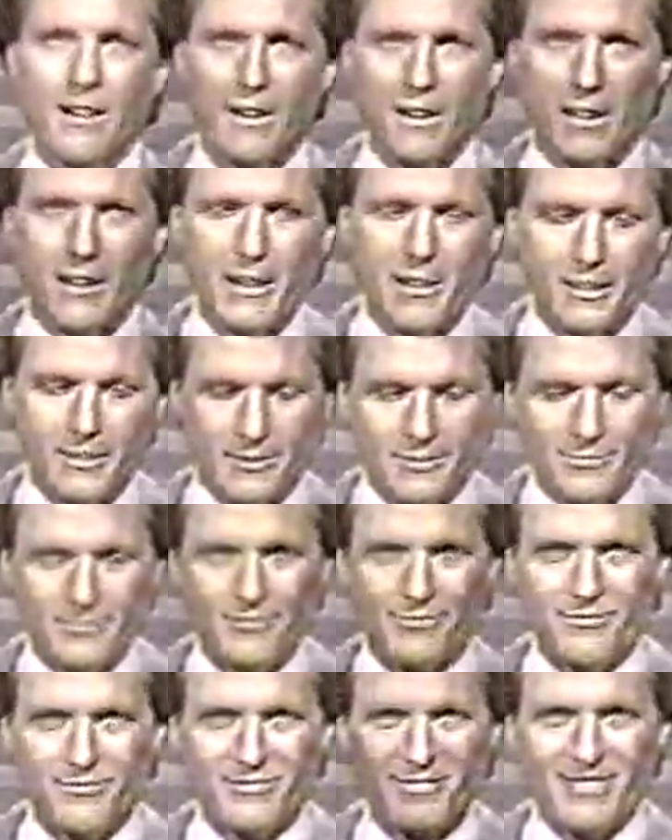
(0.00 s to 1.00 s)
again, here's
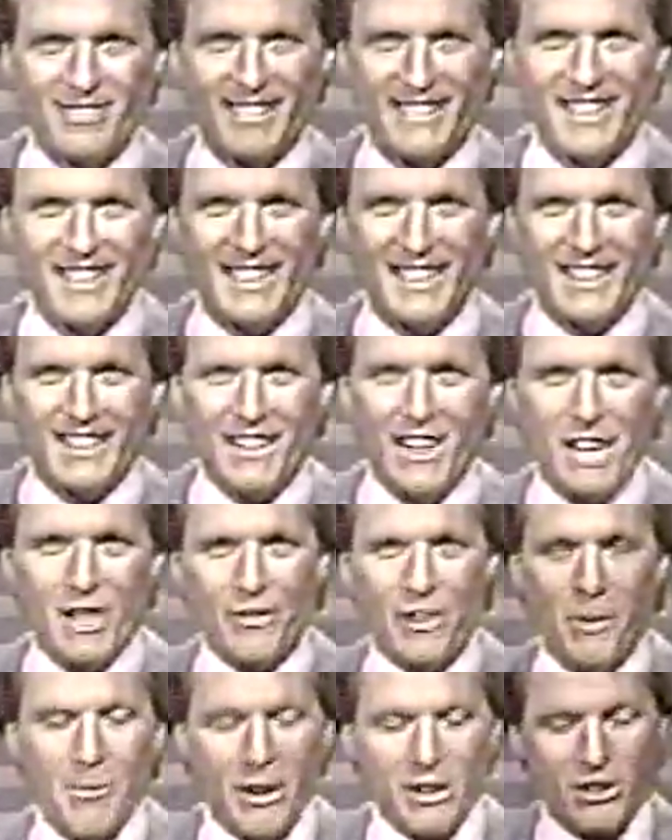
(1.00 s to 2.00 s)
Jim. Thanks very
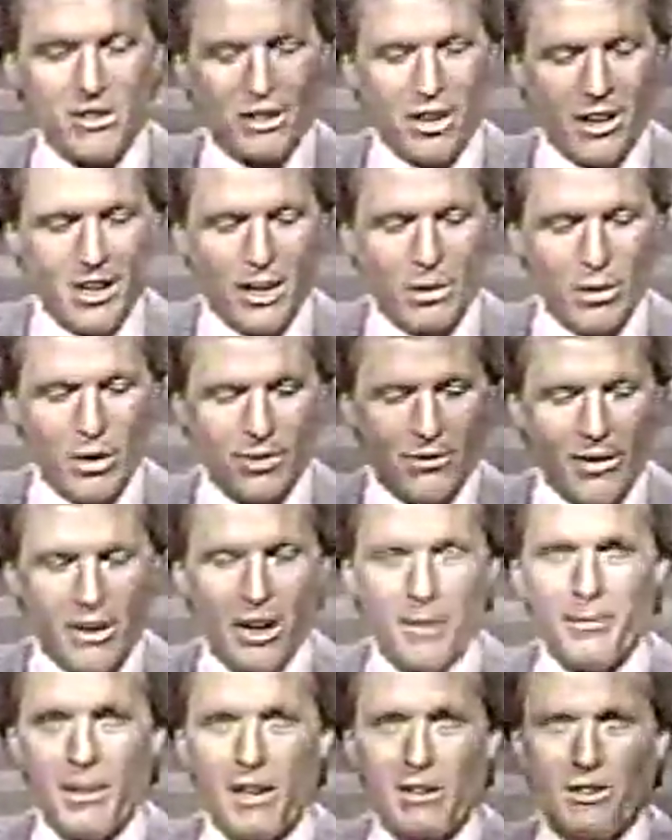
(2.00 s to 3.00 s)
much, Charlie. Well, Von
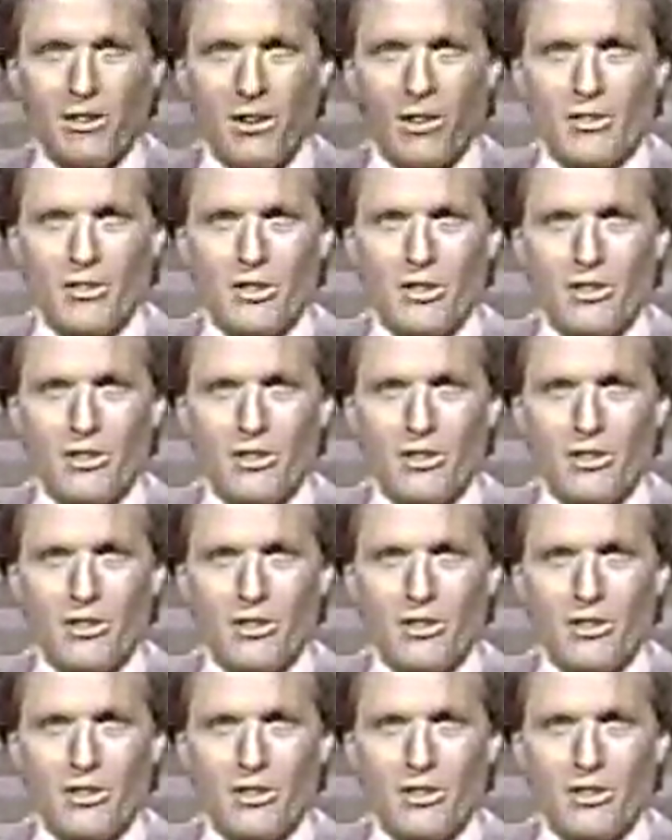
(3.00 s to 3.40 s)
Baston just,